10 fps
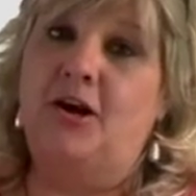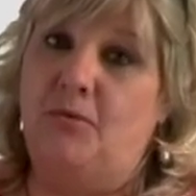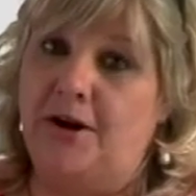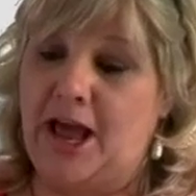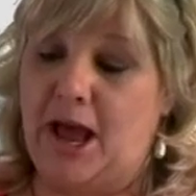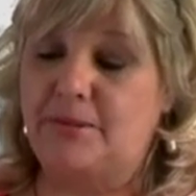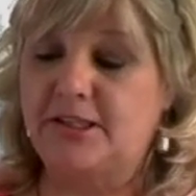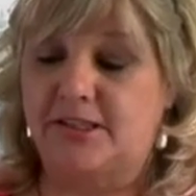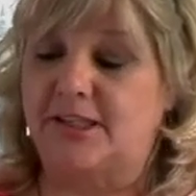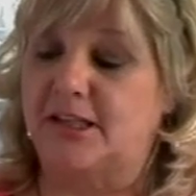What
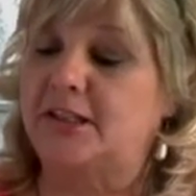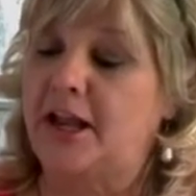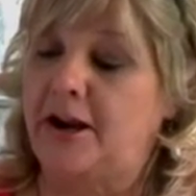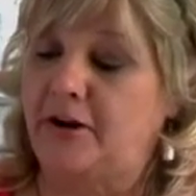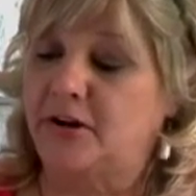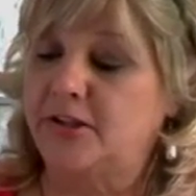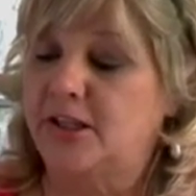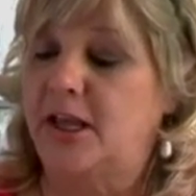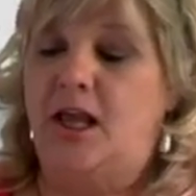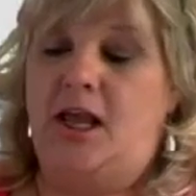happens is that tears
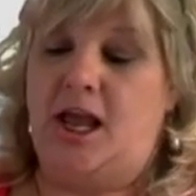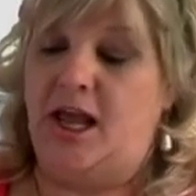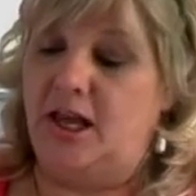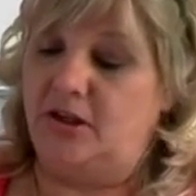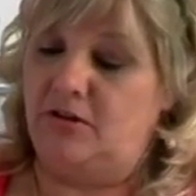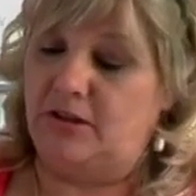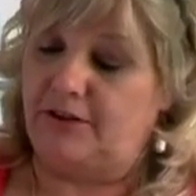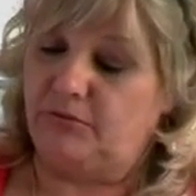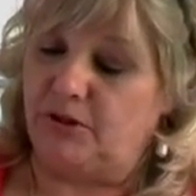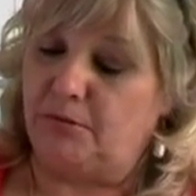and you
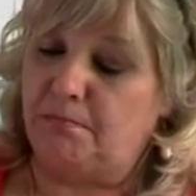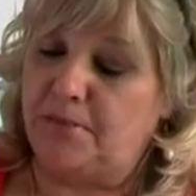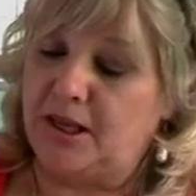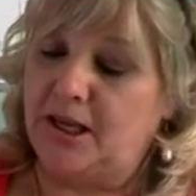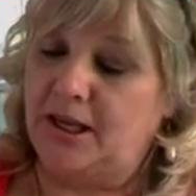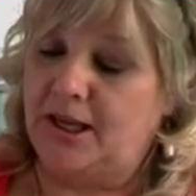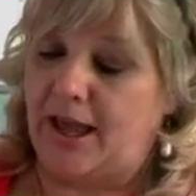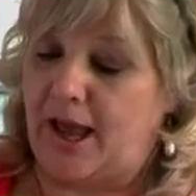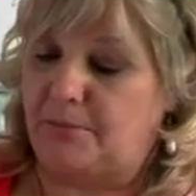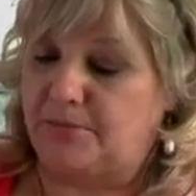left with big
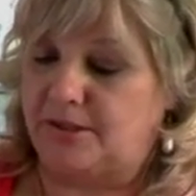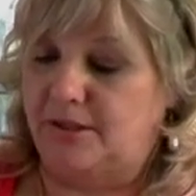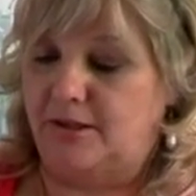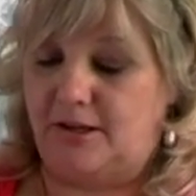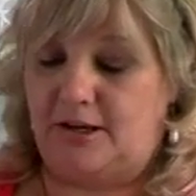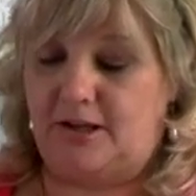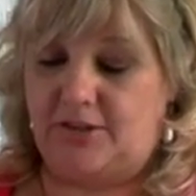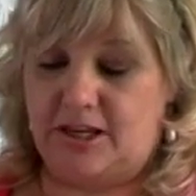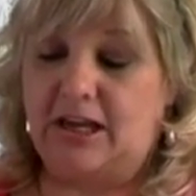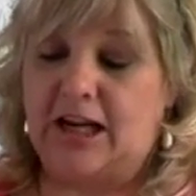gaps uh, that
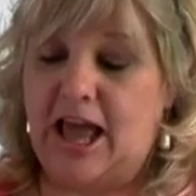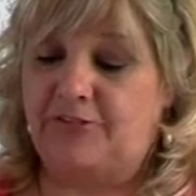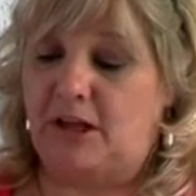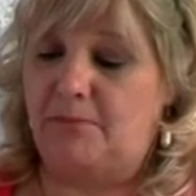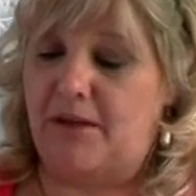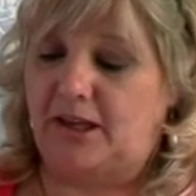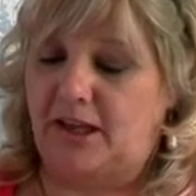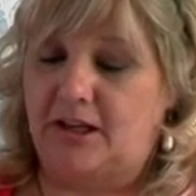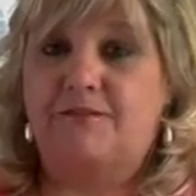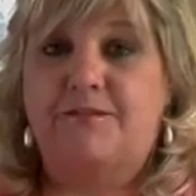you're going to have to come back
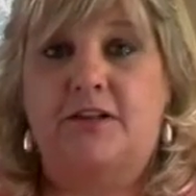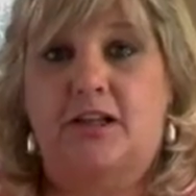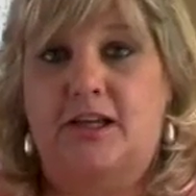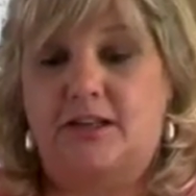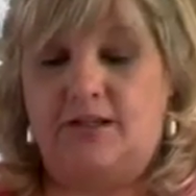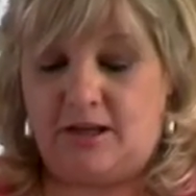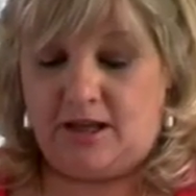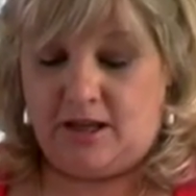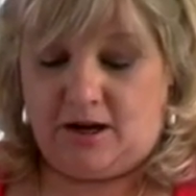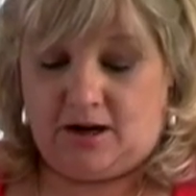in and fill in.
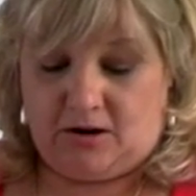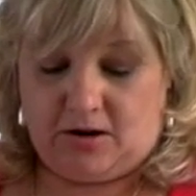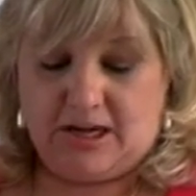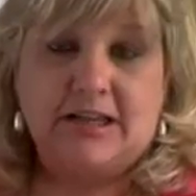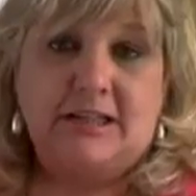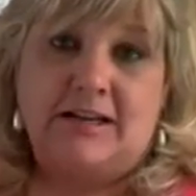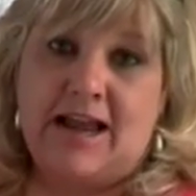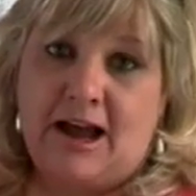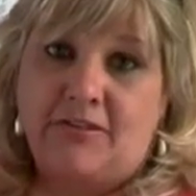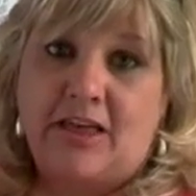All right,
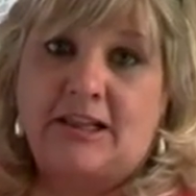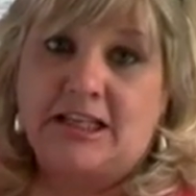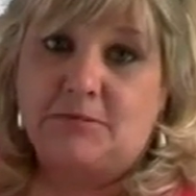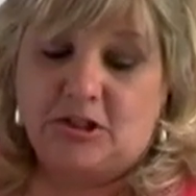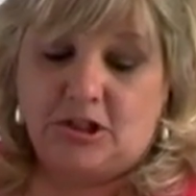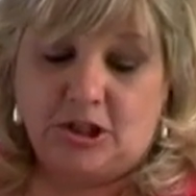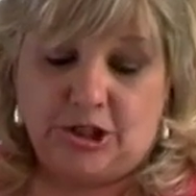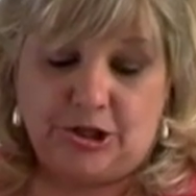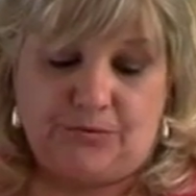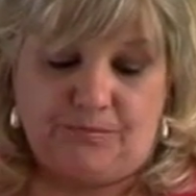now that leads me to the
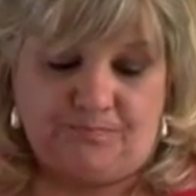glue.